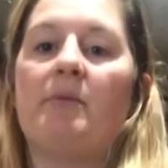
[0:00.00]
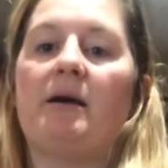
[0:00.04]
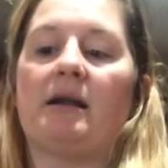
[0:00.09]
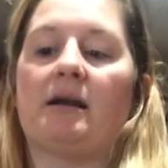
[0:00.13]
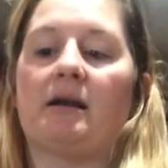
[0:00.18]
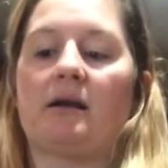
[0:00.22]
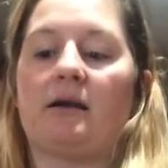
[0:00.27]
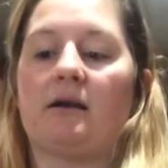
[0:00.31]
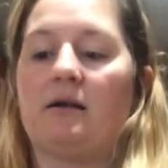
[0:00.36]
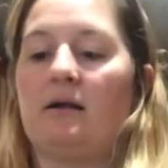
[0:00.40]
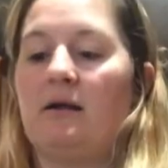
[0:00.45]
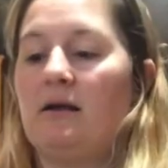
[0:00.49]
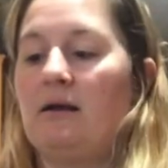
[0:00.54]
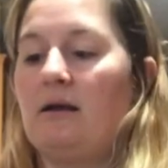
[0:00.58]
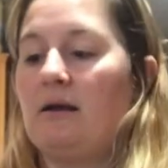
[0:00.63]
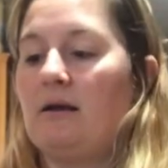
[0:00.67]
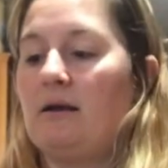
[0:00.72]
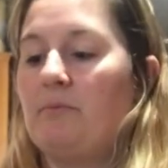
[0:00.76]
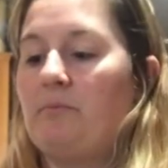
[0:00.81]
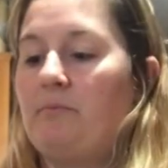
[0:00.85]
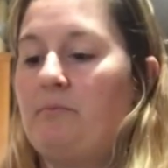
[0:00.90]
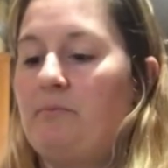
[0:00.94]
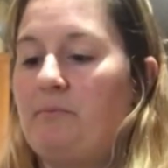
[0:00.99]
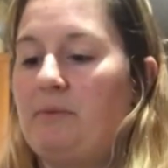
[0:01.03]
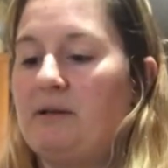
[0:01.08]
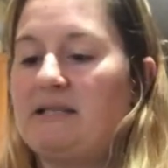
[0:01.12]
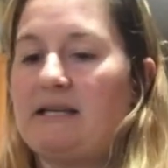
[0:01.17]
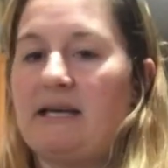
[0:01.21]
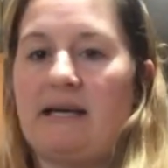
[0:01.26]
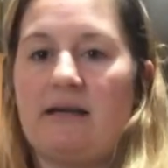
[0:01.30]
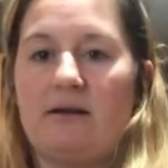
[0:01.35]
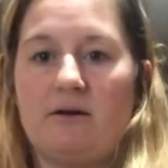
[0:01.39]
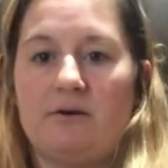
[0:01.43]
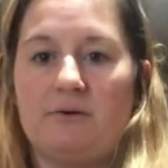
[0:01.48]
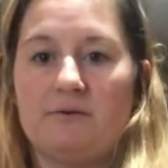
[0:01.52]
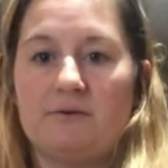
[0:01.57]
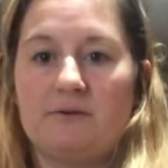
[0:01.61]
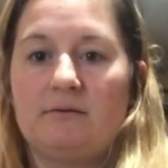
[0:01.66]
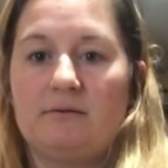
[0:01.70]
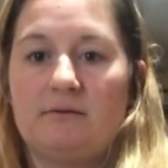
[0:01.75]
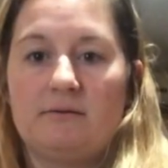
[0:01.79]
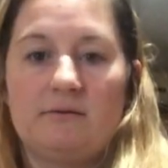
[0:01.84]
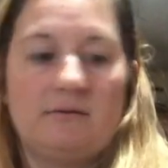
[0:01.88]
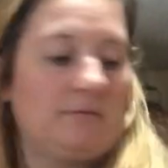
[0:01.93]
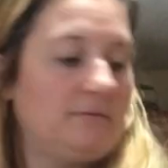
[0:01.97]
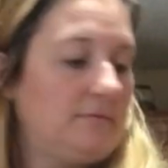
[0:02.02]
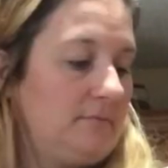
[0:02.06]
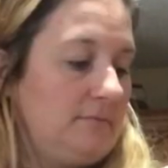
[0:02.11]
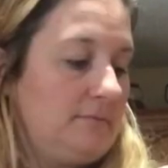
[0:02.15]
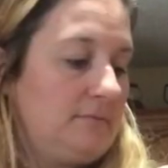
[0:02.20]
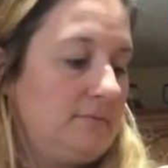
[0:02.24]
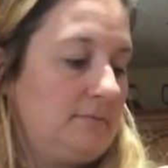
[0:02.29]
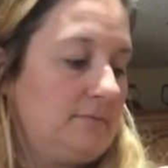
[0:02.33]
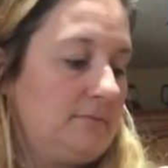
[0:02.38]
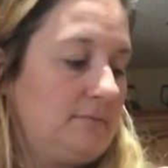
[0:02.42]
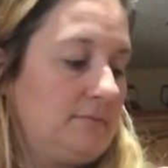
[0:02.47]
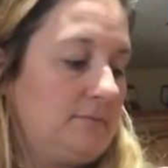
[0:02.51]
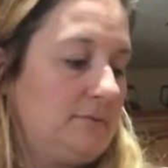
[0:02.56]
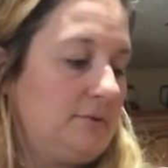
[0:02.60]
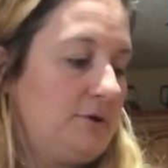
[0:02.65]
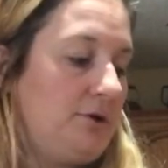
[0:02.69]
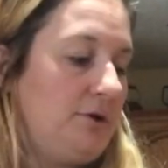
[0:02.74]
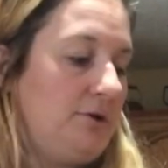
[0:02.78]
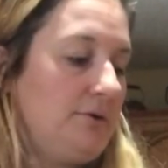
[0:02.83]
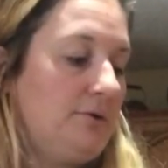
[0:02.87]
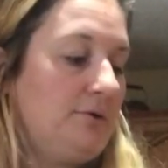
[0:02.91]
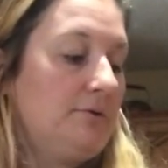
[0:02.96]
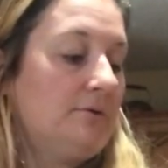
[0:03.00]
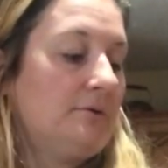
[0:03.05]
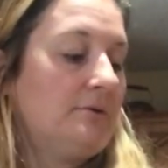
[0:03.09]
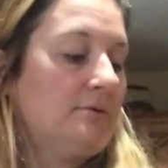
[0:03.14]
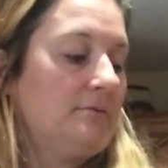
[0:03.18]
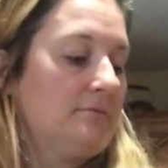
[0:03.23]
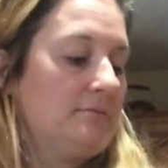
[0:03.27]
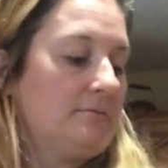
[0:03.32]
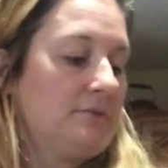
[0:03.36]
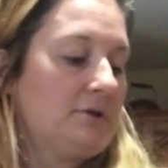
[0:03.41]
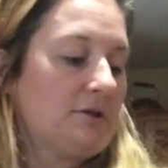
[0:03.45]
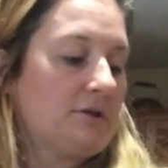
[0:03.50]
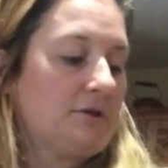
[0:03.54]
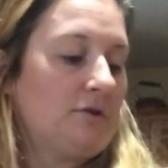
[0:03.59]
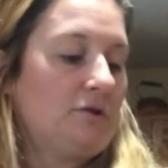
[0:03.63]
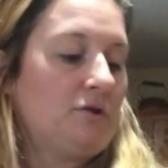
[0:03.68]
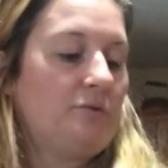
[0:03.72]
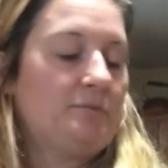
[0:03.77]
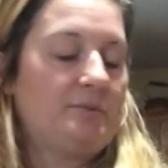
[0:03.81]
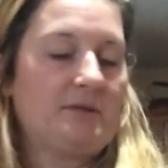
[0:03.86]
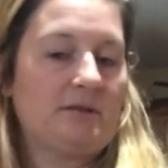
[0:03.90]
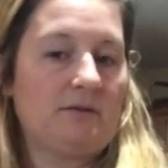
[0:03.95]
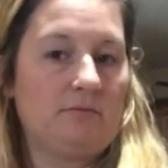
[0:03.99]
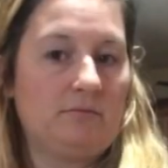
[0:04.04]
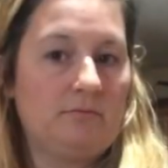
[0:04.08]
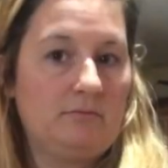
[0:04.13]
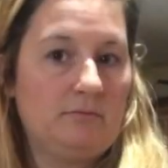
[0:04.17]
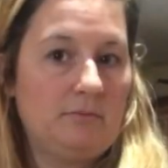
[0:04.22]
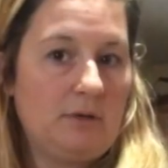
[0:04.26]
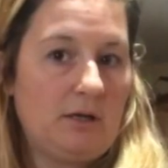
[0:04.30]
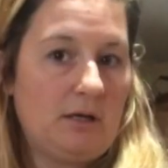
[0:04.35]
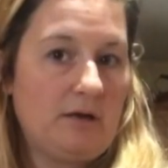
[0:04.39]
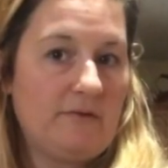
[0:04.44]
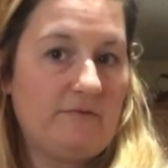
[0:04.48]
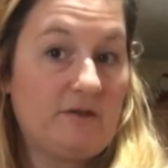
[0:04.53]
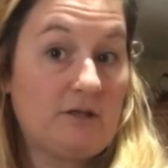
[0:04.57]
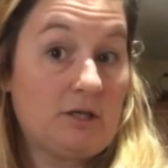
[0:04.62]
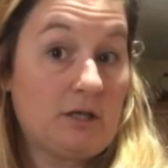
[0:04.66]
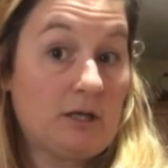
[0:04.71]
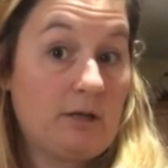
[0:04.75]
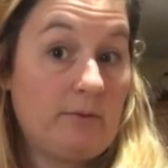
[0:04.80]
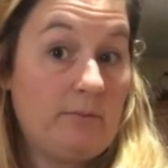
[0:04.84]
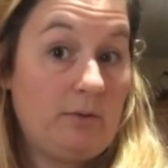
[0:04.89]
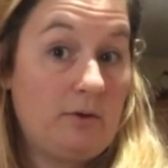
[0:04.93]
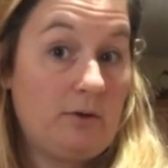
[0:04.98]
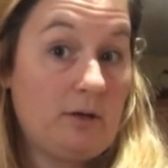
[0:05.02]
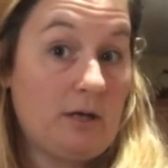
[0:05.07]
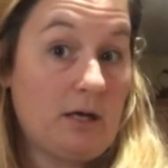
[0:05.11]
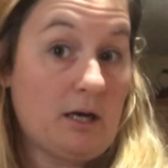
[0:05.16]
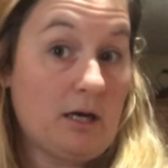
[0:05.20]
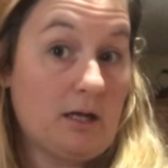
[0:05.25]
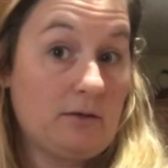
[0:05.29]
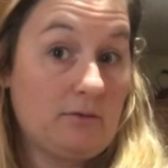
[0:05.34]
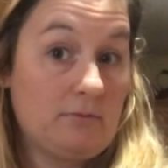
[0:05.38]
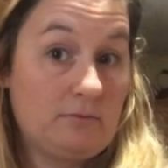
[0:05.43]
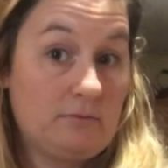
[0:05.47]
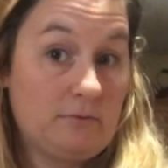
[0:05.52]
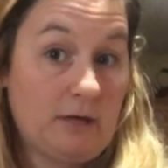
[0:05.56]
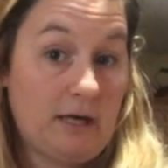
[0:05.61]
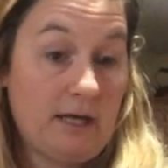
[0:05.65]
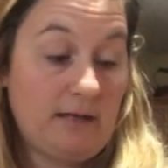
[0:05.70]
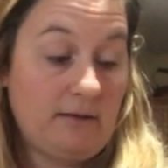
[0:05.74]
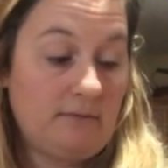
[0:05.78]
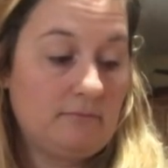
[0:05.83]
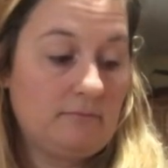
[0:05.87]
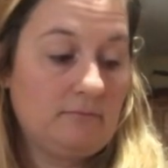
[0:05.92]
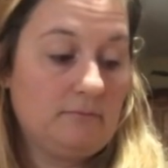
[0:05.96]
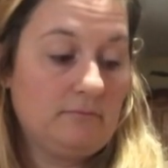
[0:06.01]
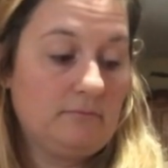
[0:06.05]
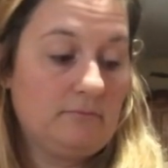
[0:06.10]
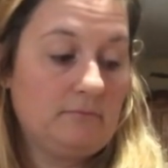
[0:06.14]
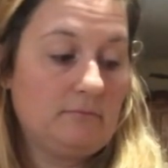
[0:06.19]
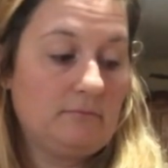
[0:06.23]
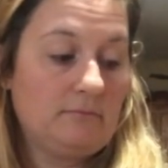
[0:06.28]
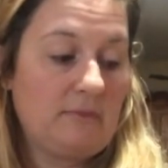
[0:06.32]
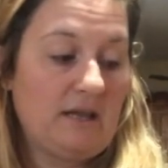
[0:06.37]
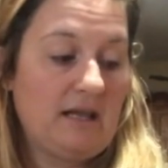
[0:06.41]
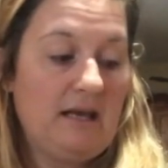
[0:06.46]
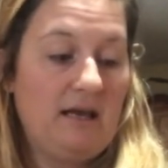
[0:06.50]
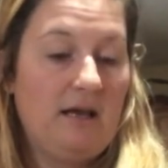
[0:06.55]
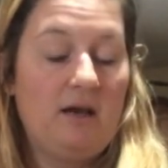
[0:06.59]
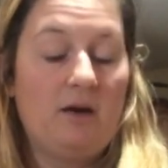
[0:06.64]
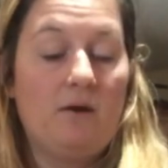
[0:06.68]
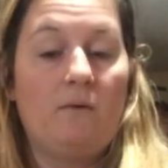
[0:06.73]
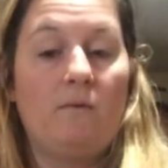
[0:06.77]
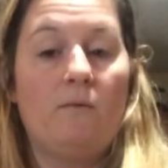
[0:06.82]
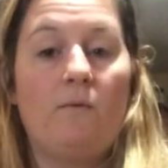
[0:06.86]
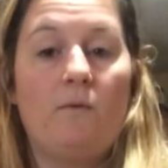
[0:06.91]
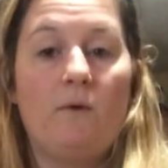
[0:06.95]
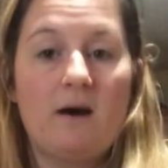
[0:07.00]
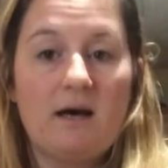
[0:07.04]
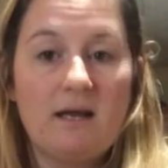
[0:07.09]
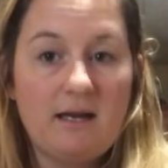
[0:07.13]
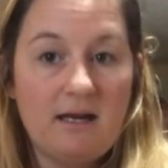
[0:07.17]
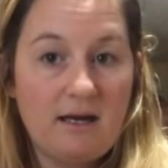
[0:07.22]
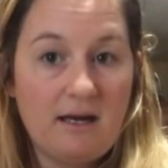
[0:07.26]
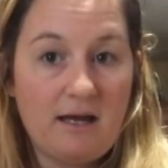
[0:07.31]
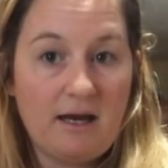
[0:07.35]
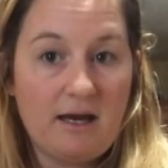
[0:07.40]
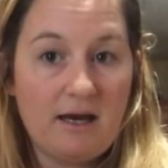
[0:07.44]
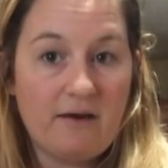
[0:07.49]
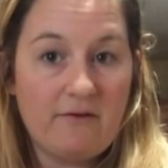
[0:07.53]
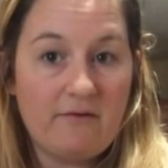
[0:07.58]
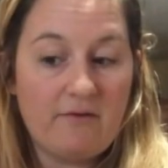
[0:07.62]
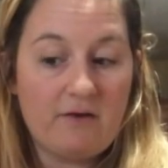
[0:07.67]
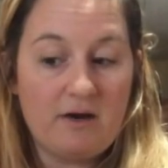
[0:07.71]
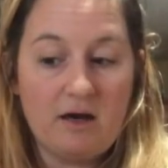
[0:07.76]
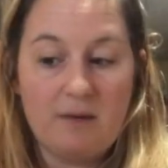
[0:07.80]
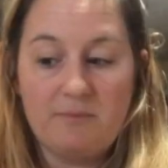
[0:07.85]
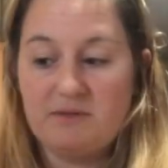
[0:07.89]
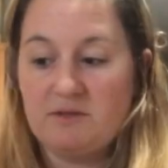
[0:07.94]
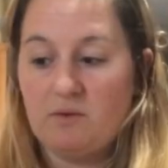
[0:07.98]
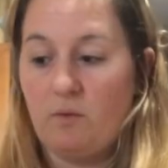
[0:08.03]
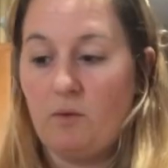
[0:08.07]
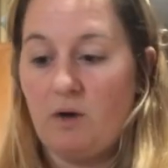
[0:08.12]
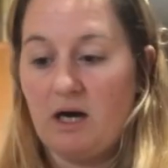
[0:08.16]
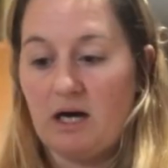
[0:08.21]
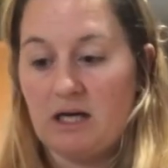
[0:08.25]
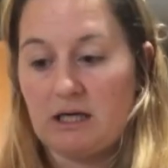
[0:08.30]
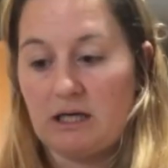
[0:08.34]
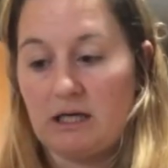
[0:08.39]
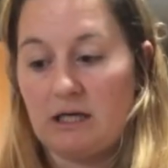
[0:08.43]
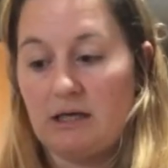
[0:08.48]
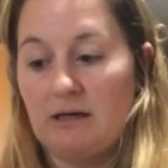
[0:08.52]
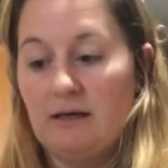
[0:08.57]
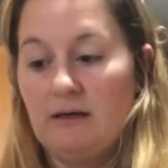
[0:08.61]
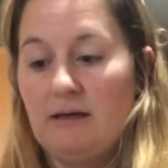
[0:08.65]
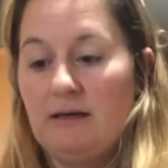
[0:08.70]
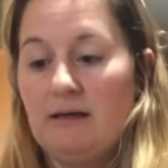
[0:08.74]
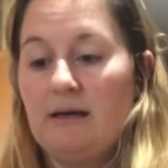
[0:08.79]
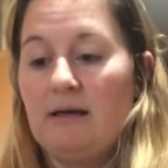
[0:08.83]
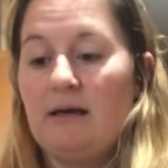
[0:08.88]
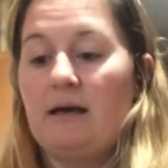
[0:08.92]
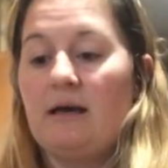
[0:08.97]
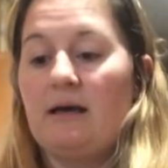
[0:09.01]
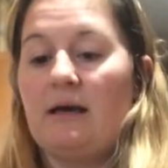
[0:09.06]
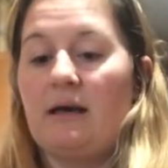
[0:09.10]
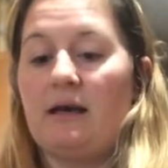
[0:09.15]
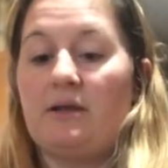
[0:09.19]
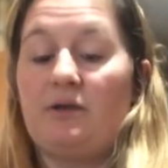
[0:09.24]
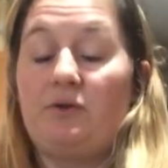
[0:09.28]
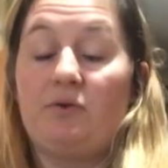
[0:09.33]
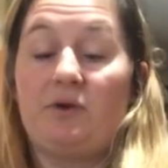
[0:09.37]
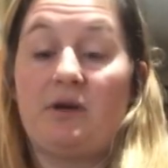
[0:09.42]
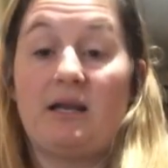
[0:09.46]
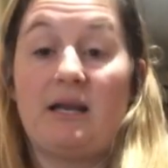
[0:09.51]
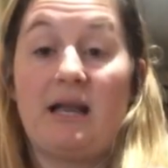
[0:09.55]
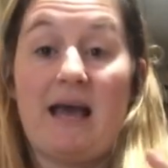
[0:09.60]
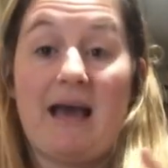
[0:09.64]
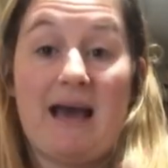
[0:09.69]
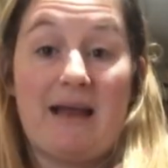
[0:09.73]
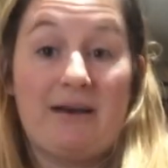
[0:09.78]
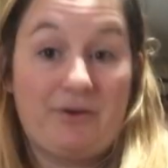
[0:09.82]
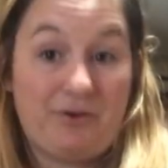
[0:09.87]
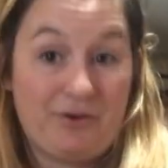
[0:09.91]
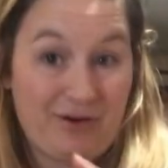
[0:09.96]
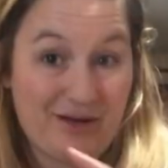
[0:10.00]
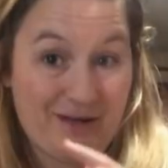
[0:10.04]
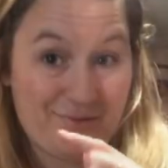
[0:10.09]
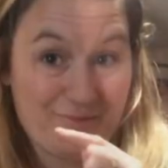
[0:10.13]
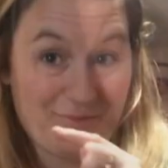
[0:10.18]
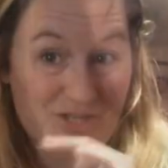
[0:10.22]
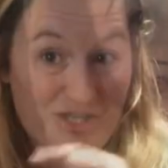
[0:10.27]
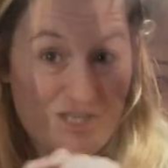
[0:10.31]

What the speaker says: of butter, potatoes, 2 scoops of the chicken bouillon, right? 1.5 cups water. You can add cream